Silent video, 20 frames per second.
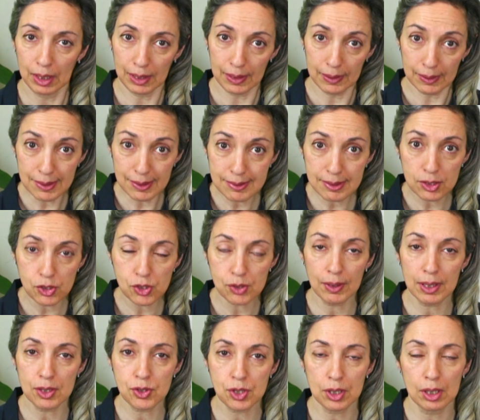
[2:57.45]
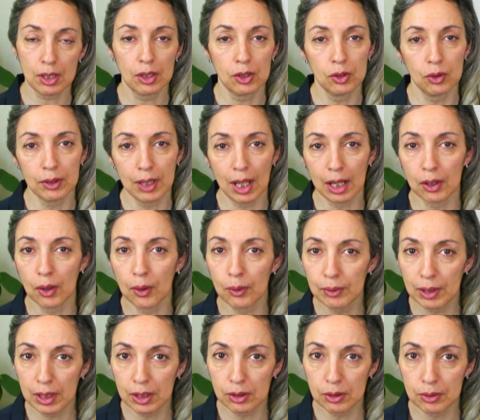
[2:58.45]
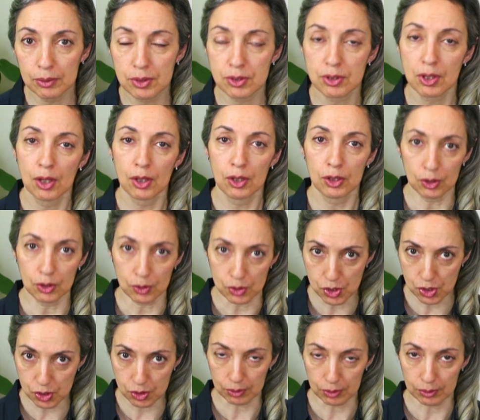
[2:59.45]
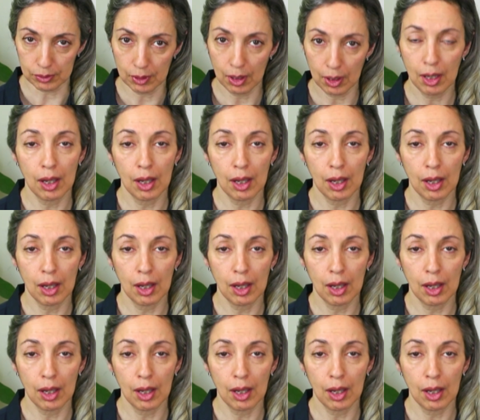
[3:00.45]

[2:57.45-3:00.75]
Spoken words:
In this situation, you can only use used to.